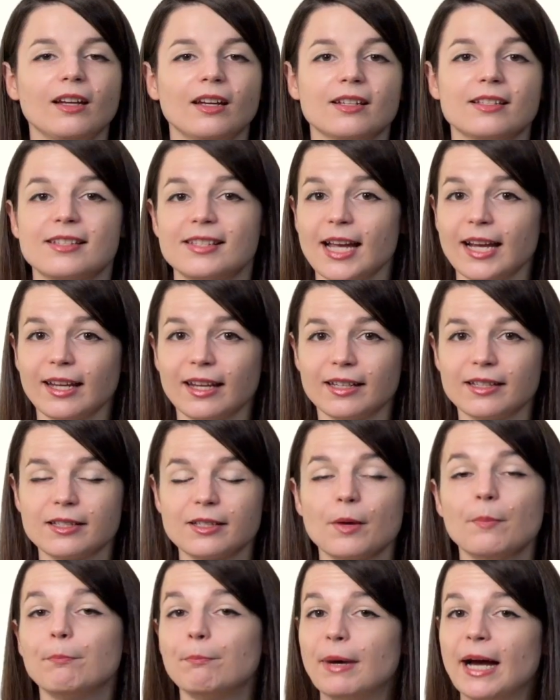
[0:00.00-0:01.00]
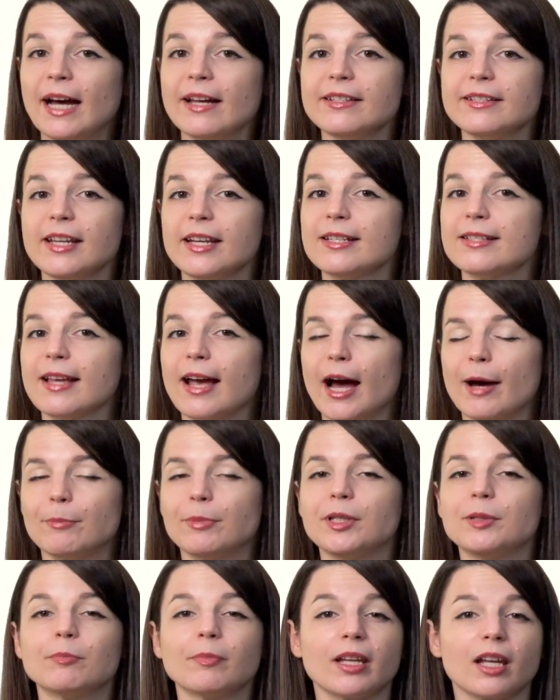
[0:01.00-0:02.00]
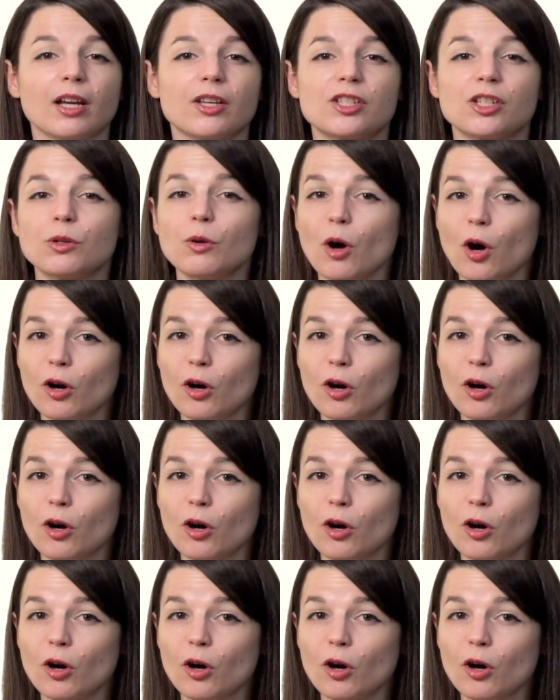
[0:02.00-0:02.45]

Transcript: Second, bad days happen because you